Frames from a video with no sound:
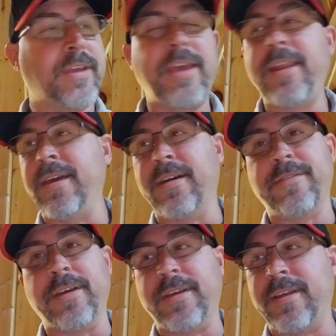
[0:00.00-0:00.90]
any
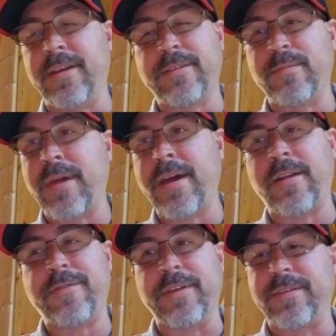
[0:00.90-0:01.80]
of it, it doesn't
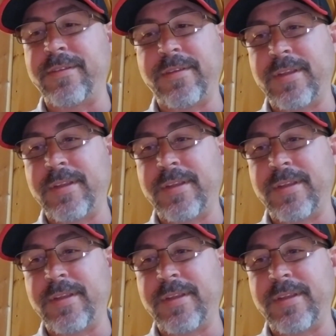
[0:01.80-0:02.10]
matter if it's,